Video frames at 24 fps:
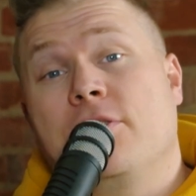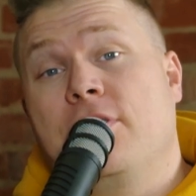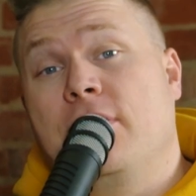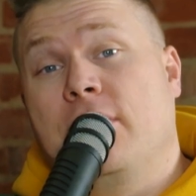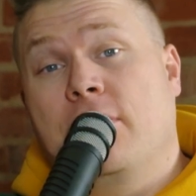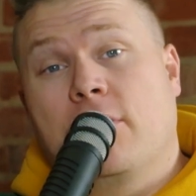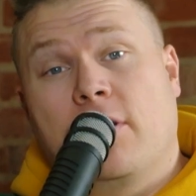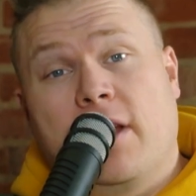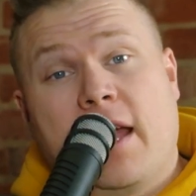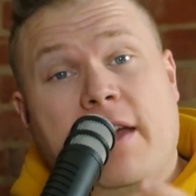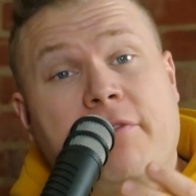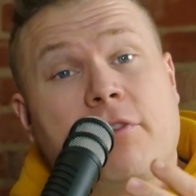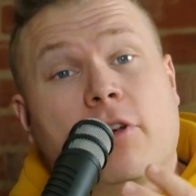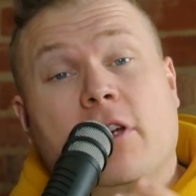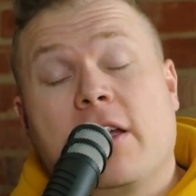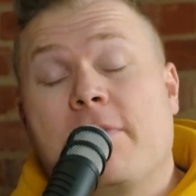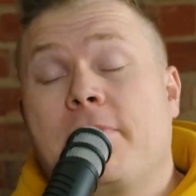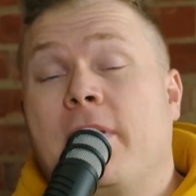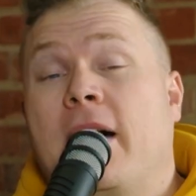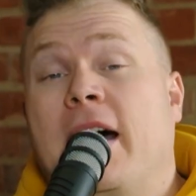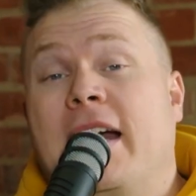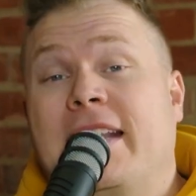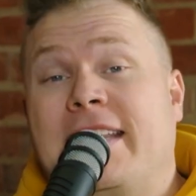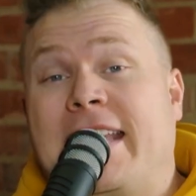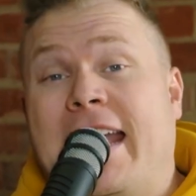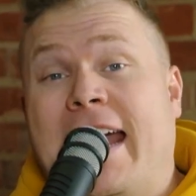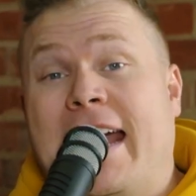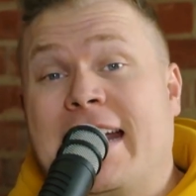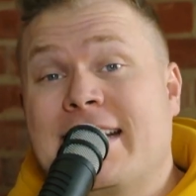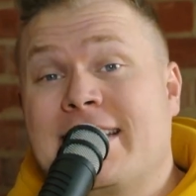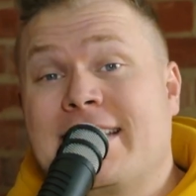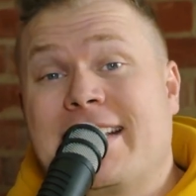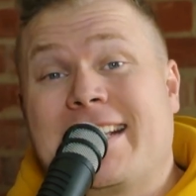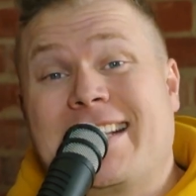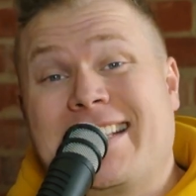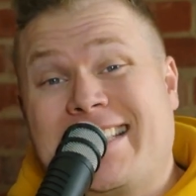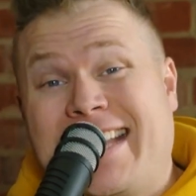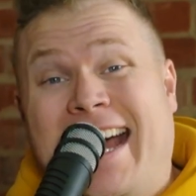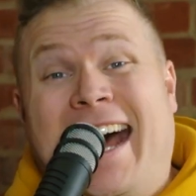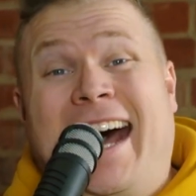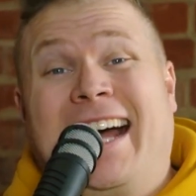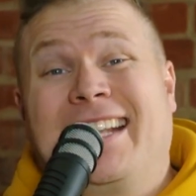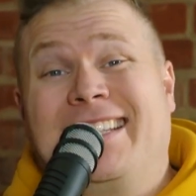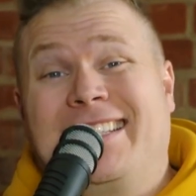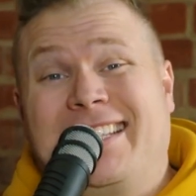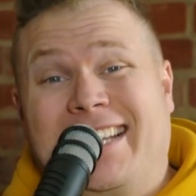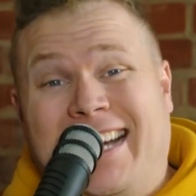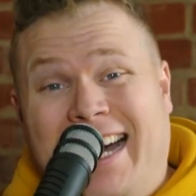you can go to
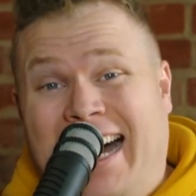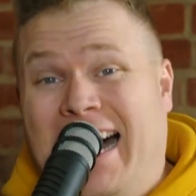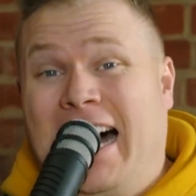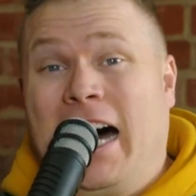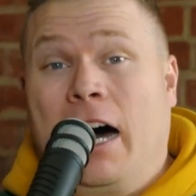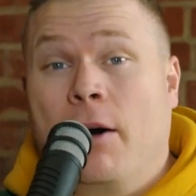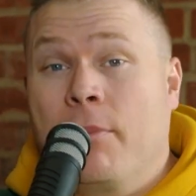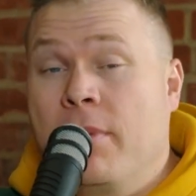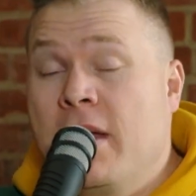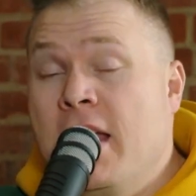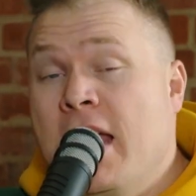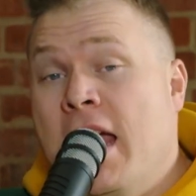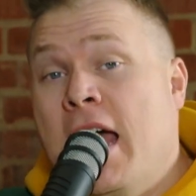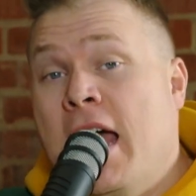evergreenpodcast.com.